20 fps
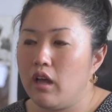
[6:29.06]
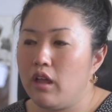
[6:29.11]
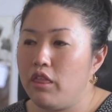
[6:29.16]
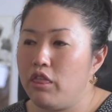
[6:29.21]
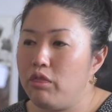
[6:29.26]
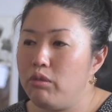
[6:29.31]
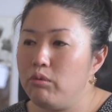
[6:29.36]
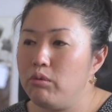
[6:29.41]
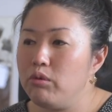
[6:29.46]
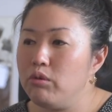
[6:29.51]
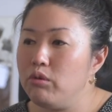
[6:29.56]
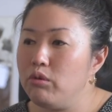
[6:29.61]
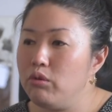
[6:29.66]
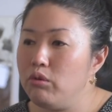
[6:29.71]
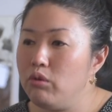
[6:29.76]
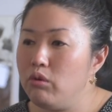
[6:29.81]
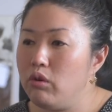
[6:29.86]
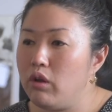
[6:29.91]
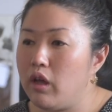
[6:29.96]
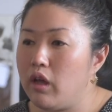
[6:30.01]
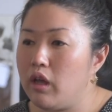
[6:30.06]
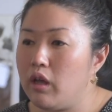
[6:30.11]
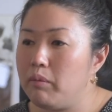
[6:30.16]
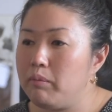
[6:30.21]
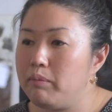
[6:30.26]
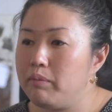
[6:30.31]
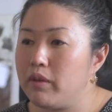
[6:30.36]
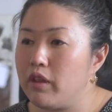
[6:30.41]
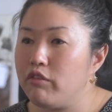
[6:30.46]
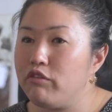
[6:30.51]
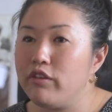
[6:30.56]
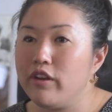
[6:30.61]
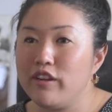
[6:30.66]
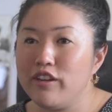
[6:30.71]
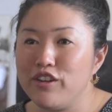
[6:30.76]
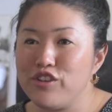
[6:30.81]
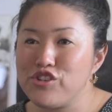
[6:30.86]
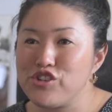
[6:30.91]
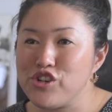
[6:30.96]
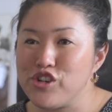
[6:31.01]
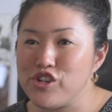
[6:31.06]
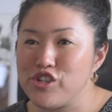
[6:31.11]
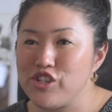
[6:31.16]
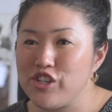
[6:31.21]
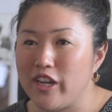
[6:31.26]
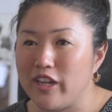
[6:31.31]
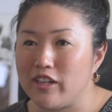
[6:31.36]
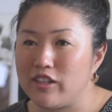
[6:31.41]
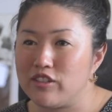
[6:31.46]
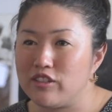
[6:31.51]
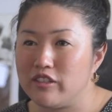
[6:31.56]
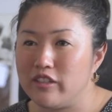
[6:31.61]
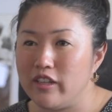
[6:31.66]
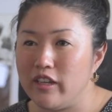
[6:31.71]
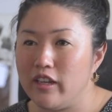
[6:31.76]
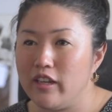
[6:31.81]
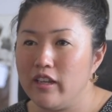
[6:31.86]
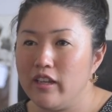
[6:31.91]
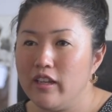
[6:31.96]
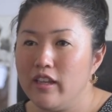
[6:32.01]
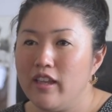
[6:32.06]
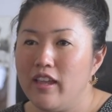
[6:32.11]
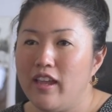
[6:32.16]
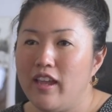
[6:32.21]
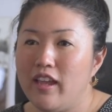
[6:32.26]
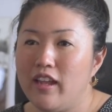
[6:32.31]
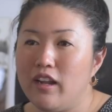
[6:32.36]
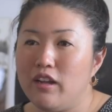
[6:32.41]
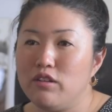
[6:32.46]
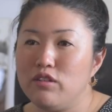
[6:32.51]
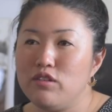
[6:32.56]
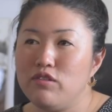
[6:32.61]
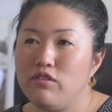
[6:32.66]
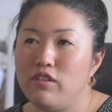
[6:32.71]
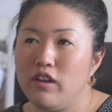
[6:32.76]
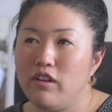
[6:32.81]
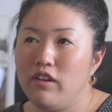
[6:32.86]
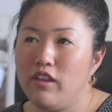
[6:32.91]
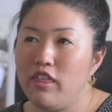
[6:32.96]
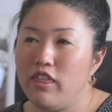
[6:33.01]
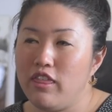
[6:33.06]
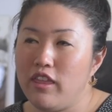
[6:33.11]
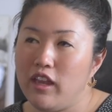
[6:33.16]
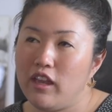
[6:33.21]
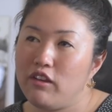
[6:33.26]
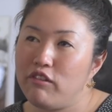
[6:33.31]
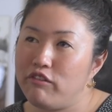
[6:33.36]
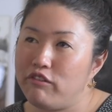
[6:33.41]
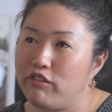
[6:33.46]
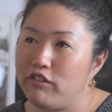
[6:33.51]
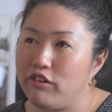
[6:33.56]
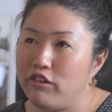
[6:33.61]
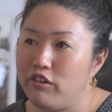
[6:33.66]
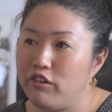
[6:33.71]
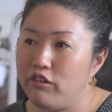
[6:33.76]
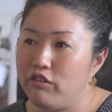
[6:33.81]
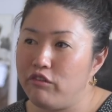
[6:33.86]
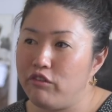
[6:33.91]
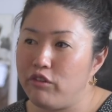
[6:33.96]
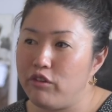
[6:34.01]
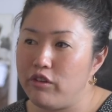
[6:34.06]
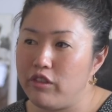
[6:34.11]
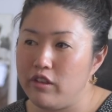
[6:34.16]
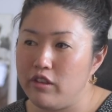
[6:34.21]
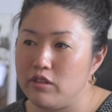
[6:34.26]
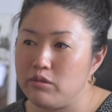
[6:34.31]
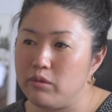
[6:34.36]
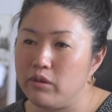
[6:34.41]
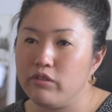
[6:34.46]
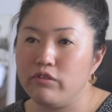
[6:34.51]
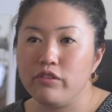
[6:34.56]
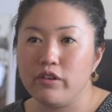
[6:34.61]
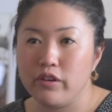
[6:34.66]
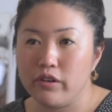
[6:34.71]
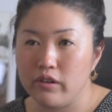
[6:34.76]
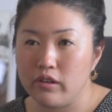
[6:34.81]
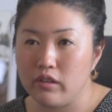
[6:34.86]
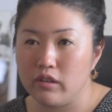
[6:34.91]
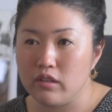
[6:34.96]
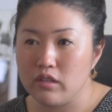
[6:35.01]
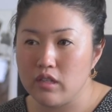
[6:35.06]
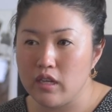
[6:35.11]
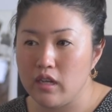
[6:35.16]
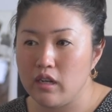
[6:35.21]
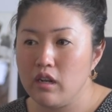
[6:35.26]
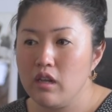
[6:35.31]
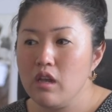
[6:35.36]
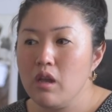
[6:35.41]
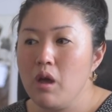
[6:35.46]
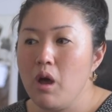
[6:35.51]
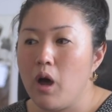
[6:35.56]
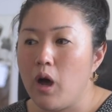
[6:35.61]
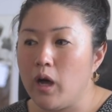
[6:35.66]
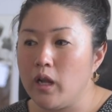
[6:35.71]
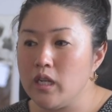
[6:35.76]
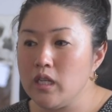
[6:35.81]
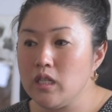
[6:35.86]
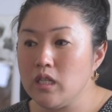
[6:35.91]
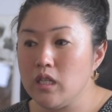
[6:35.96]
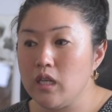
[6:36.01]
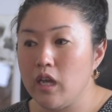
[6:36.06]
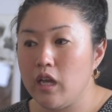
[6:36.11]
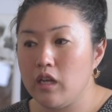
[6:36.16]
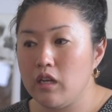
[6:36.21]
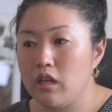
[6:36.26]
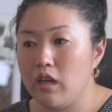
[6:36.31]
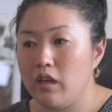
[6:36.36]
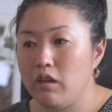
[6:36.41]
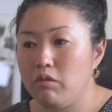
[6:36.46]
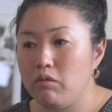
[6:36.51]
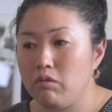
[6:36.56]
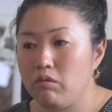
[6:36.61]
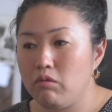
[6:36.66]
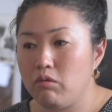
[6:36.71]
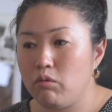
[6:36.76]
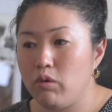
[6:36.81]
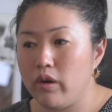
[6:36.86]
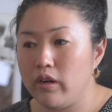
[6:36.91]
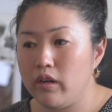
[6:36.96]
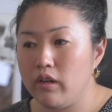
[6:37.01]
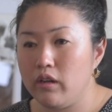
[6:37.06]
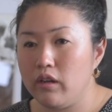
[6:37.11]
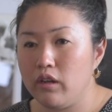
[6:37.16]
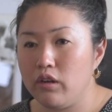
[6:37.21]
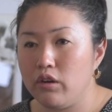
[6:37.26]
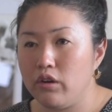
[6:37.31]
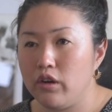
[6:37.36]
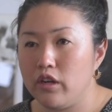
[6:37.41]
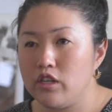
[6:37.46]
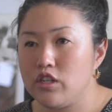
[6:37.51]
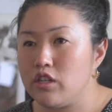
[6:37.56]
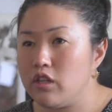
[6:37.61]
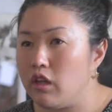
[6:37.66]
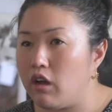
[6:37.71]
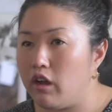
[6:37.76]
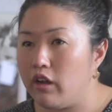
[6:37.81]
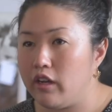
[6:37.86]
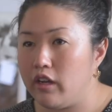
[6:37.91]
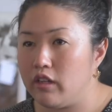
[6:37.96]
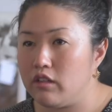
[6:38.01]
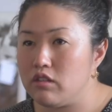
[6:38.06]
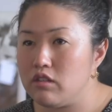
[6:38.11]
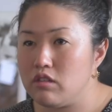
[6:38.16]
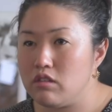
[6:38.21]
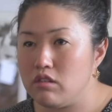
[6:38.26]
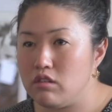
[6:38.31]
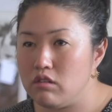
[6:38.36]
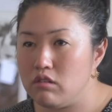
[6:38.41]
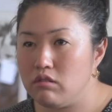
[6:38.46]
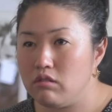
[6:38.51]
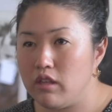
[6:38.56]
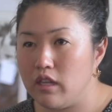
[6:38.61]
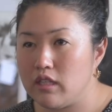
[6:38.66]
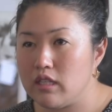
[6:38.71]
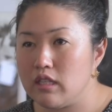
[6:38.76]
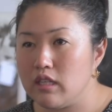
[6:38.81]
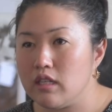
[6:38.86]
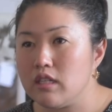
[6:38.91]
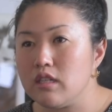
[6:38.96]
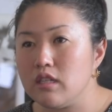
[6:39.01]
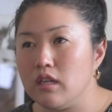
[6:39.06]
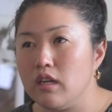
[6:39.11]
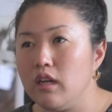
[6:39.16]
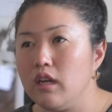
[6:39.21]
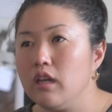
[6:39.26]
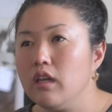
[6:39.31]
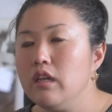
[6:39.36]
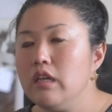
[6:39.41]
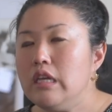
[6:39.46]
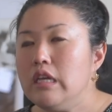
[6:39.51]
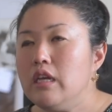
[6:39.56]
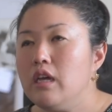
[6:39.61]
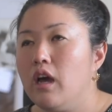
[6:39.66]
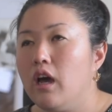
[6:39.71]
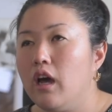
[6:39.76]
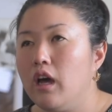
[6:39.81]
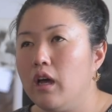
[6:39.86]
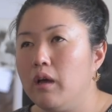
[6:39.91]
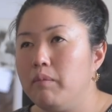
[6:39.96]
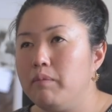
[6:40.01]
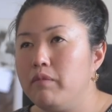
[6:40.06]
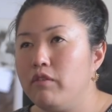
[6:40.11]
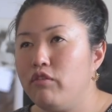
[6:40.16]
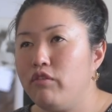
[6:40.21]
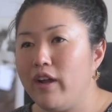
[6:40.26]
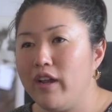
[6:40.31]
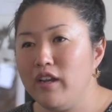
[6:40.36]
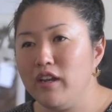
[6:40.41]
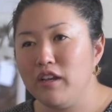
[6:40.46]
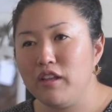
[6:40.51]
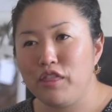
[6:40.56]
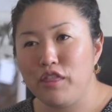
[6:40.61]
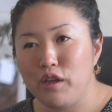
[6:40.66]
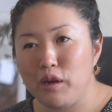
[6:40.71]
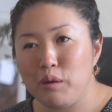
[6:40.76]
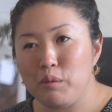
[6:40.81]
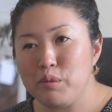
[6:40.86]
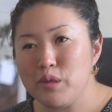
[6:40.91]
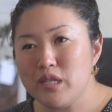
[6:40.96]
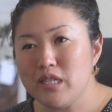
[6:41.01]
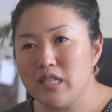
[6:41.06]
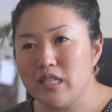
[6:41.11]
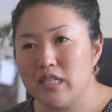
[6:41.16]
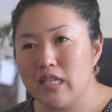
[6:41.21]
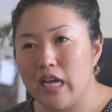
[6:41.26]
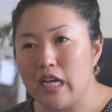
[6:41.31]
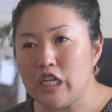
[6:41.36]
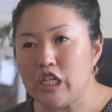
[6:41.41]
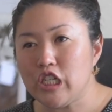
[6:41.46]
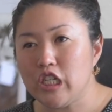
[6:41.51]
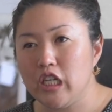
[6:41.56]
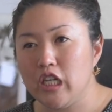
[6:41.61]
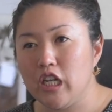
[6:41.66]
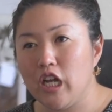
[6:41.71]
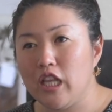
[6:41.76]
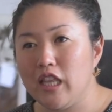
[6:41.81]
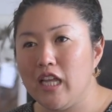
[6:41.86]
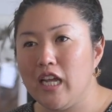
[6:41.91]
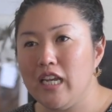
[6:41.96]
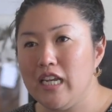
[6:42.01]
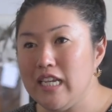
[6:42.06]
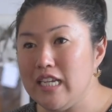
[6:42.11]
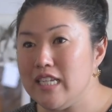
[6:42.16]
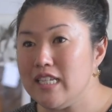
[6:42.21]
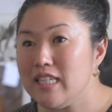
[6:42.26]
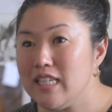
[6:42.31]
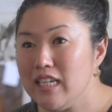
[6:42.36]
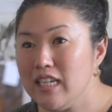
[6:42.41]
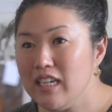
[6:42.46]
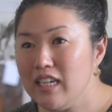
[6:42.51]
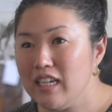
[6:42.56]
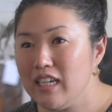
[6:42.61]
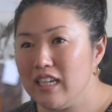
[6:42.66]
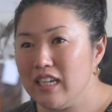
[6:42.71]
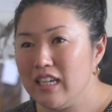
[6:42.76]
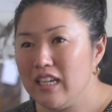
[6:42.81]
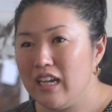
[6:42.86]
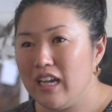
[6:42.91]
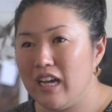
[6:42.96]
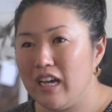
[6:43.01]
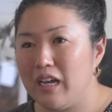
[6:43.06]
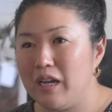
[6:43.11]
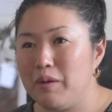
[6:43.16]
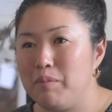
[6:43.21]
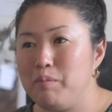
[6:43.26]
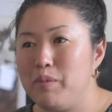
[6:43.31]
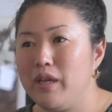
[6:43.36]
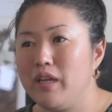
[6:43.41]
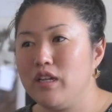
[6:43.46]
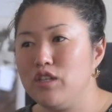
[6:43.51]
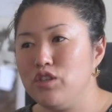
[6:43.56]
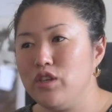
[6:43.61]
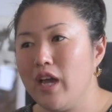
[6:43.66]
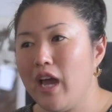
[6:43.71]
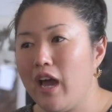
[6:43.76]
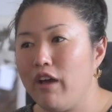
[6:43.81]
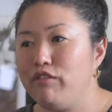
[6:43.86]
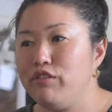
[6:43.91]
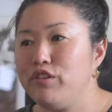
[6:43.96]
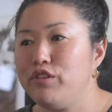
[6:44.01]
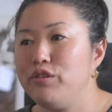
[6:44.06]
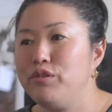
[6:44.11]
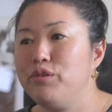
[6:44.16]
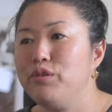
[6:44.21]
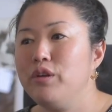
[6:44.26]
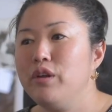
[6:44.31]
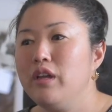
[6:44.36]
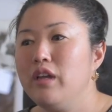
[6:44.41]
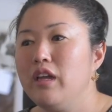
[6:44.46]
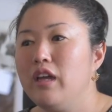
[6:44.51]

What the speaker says: through a friend at church, actually. And I was very thankful for these referrals. And honestly, I want to encourage the audience too that's listening. Finding a therapist is actually not that easy because you have to